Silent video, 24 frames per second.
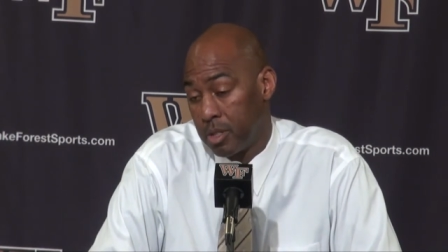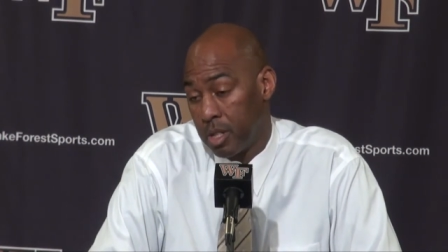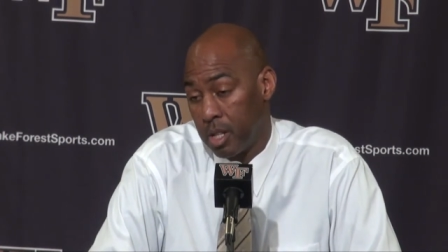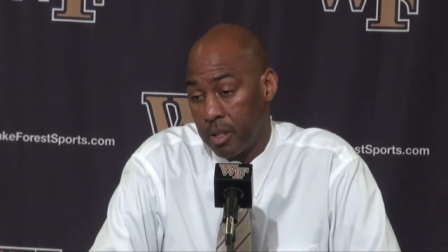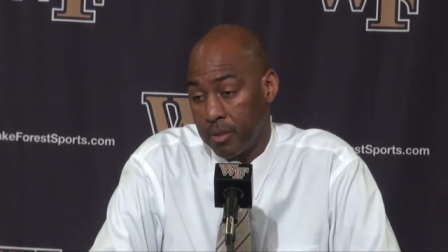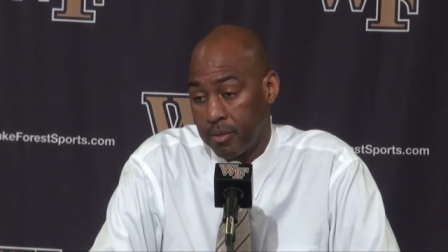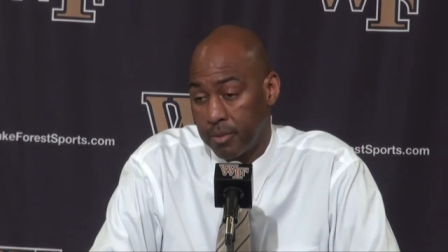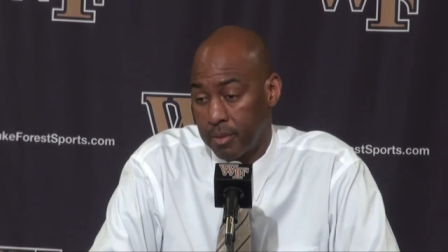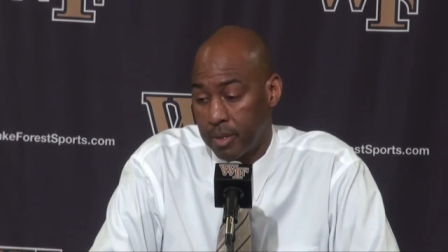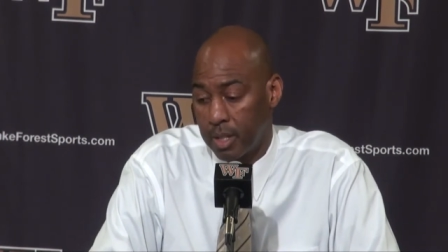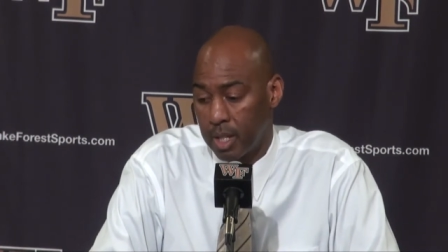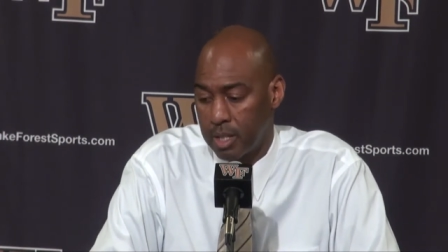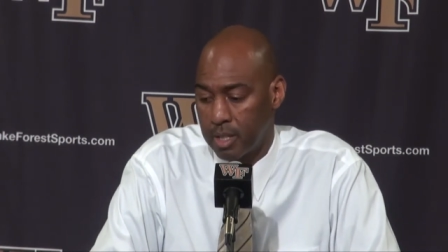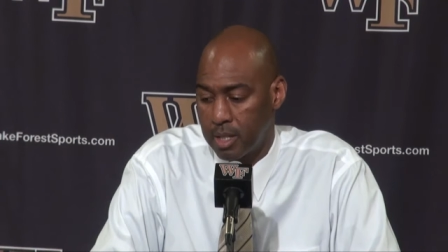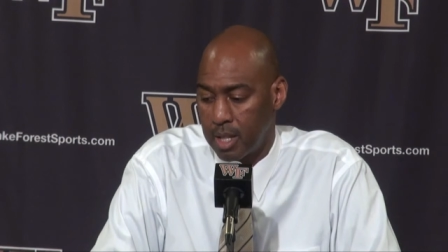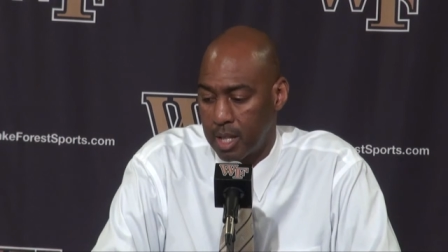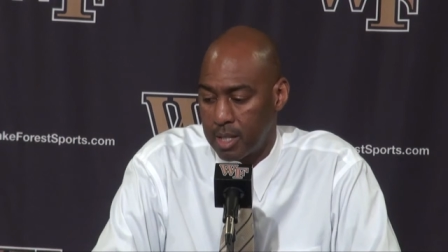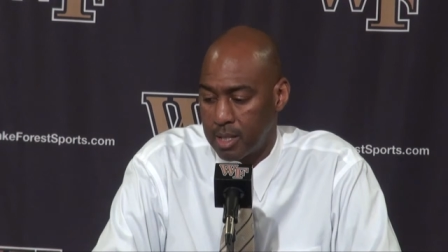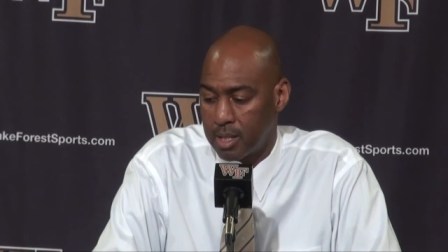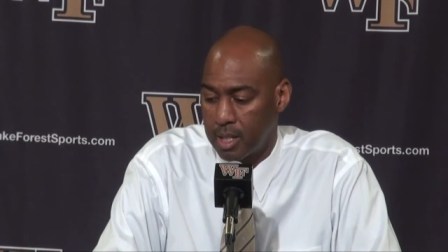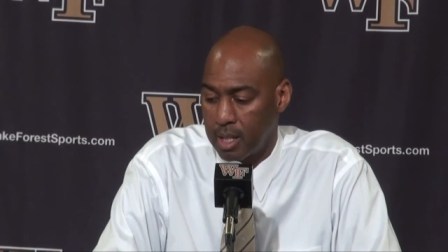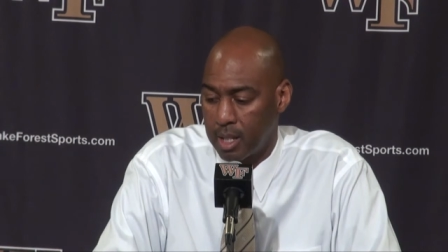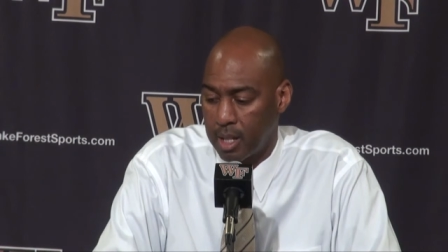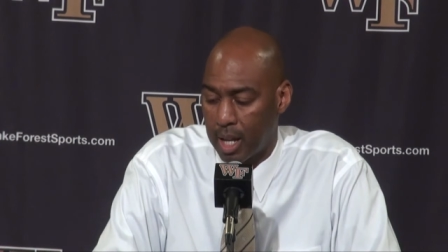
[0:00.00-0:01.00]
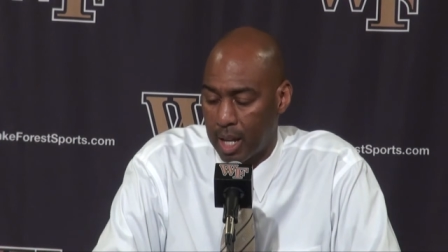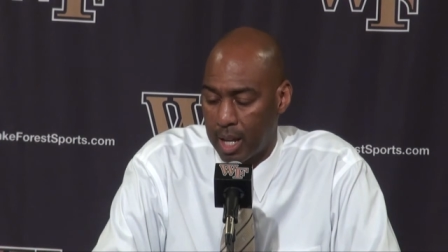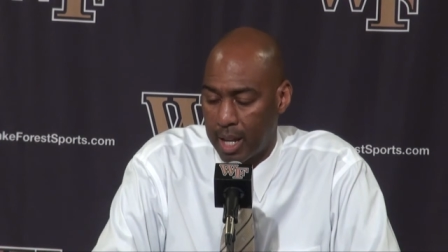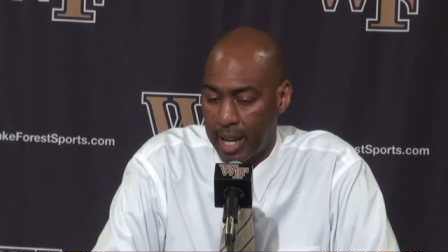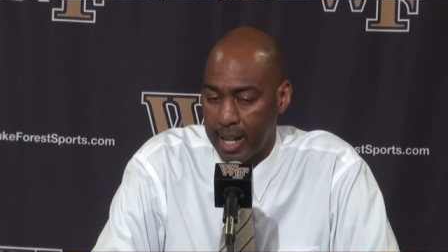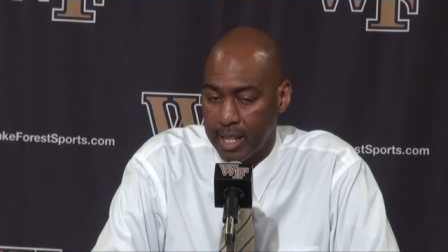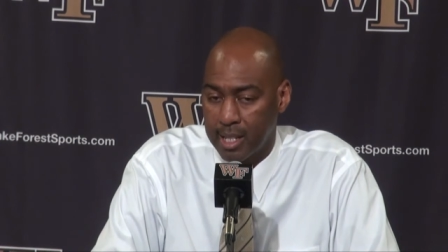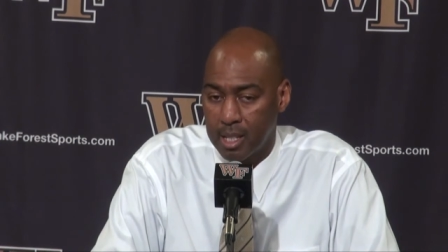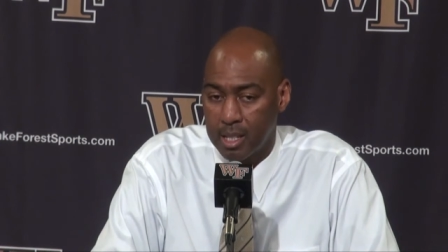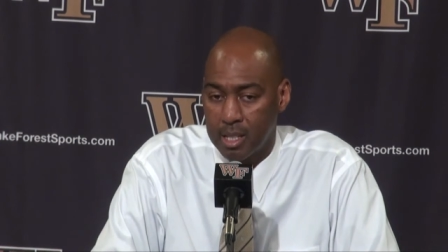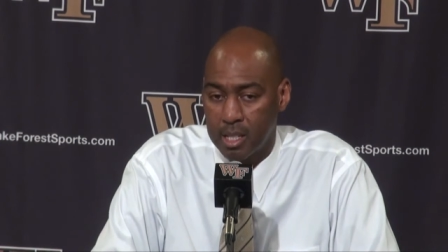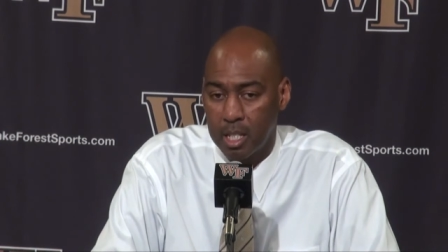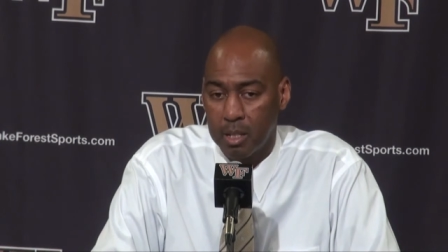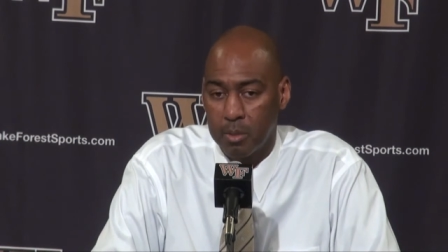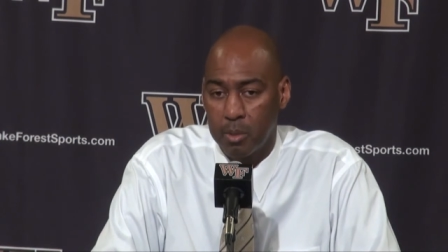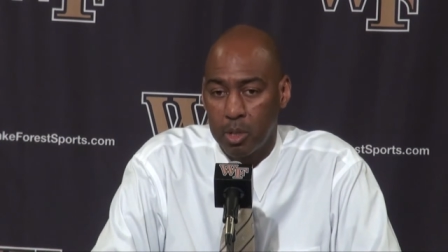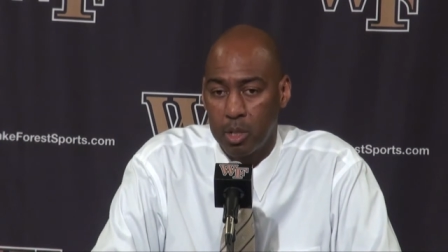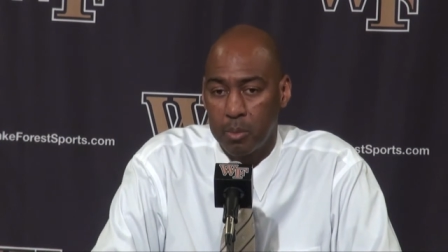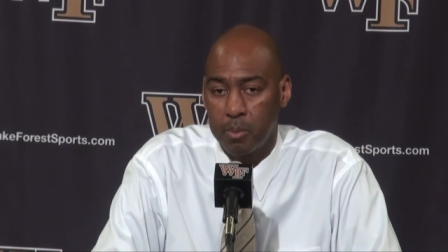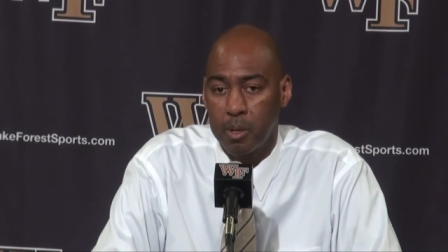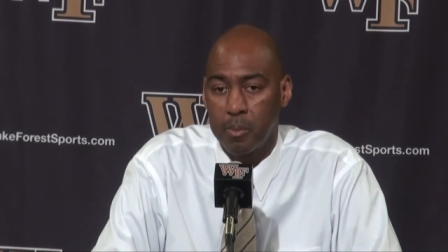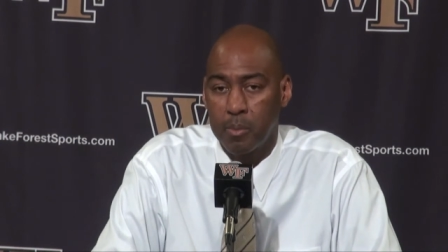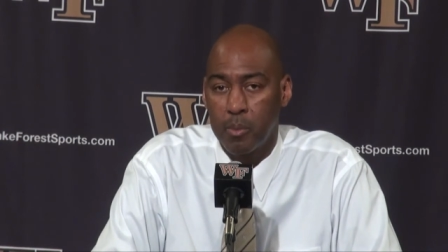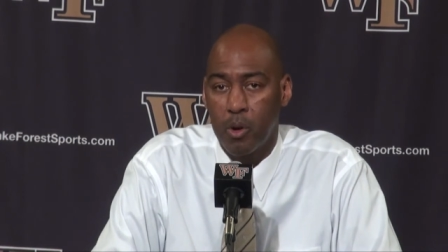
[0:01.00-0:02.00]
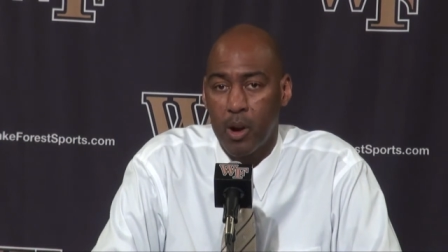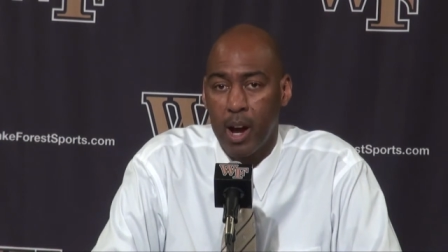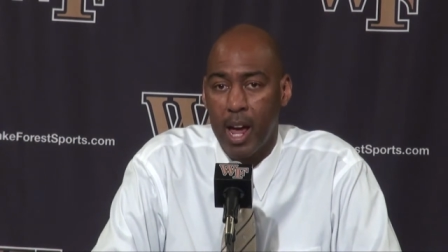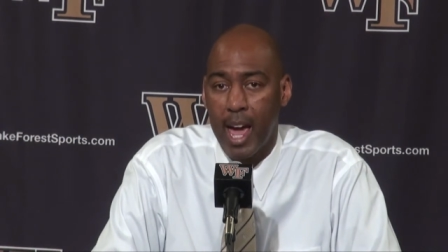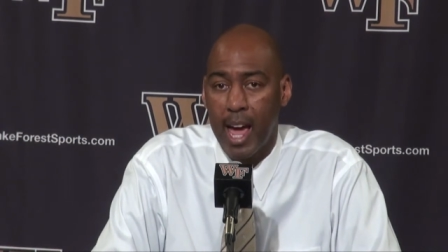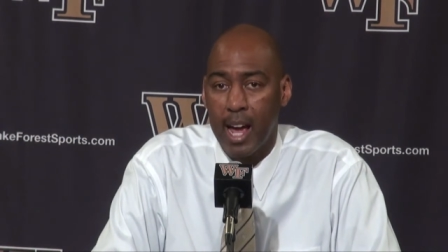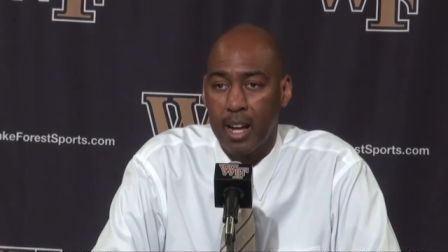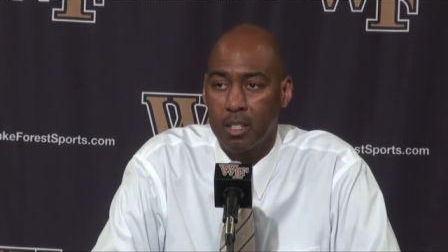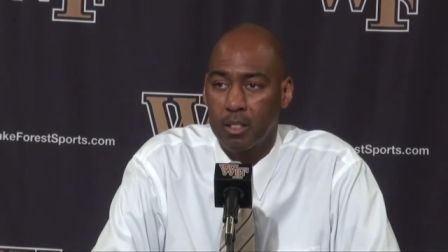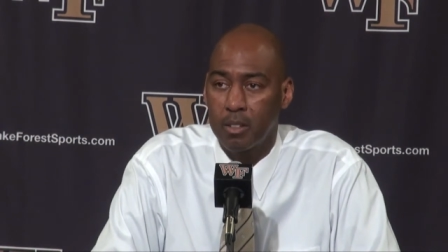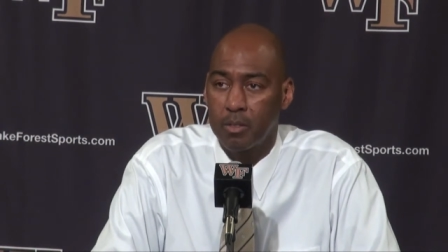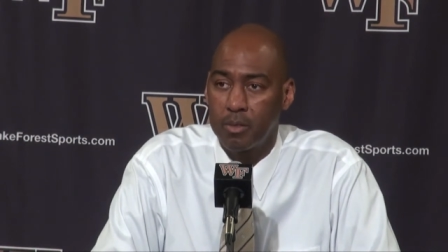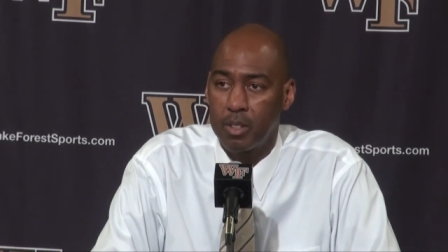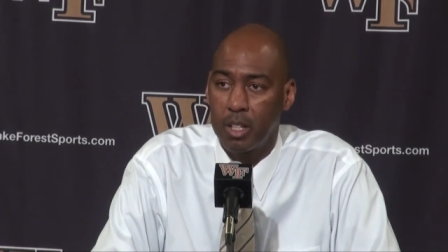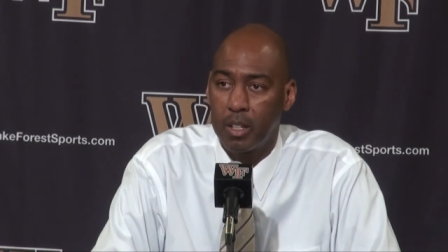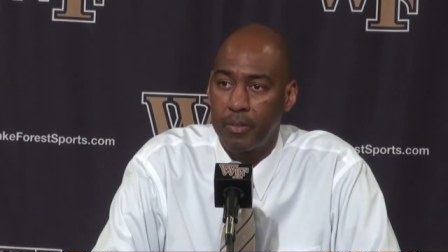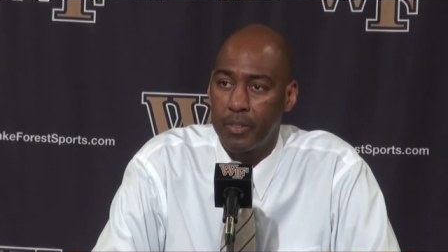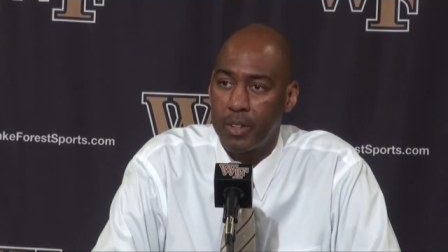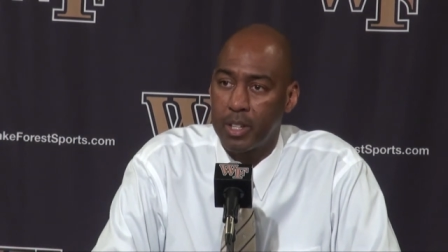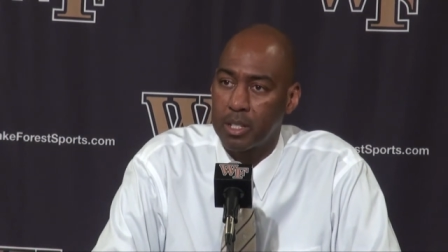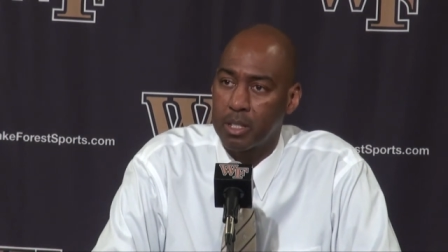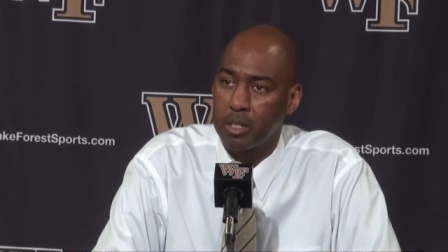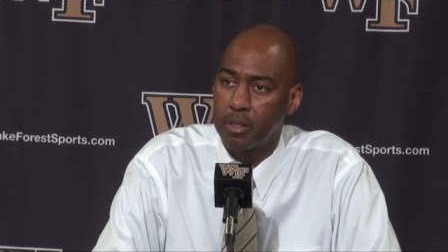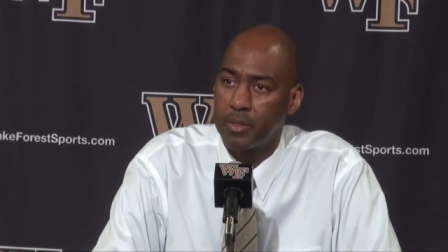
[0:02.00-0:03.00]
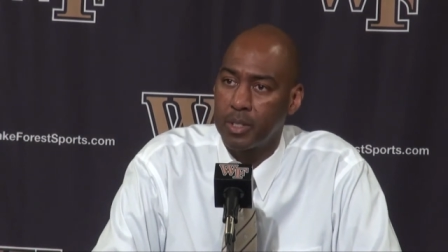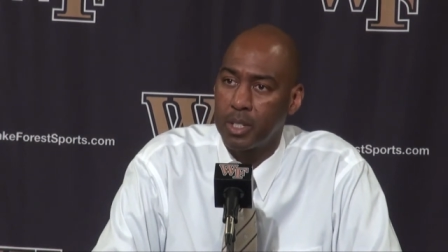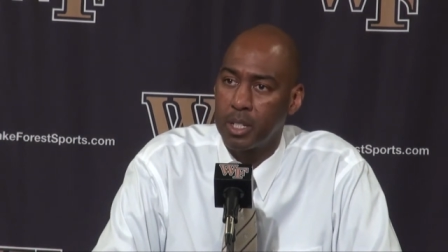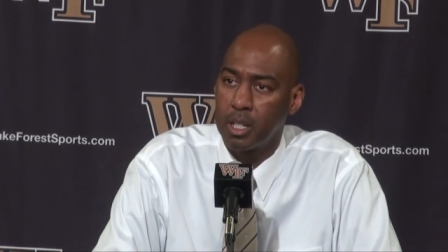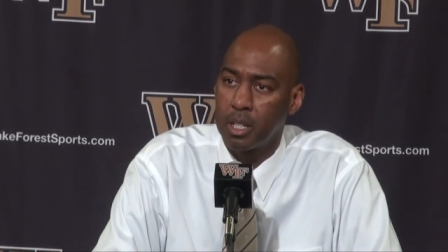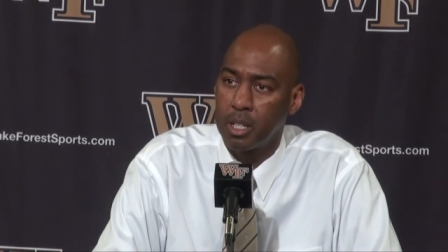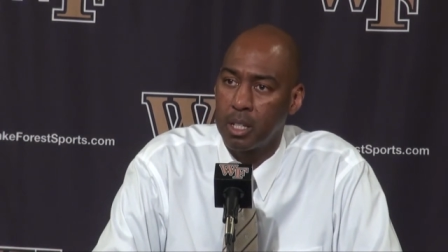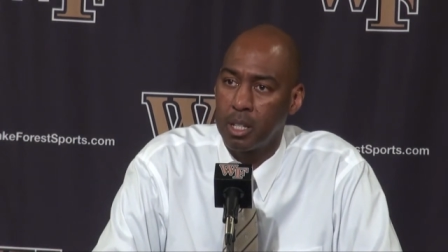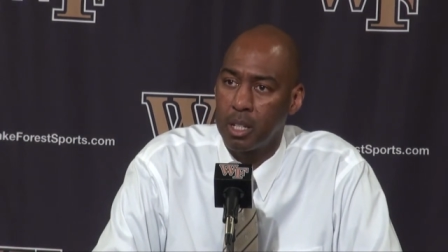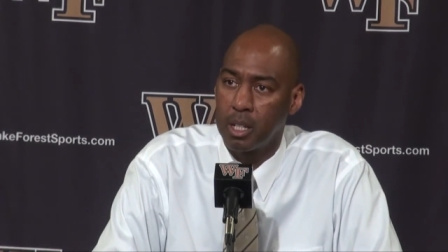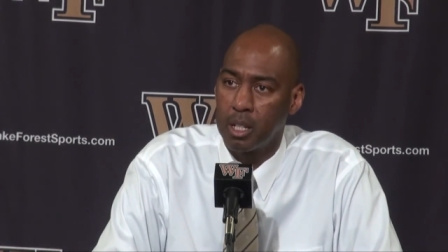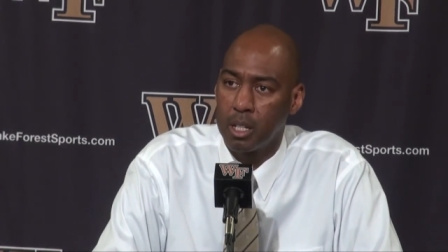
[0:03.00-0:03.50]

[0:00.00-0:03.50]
Yeah, that, that's it. I'd like to see him a little bit more active defensively,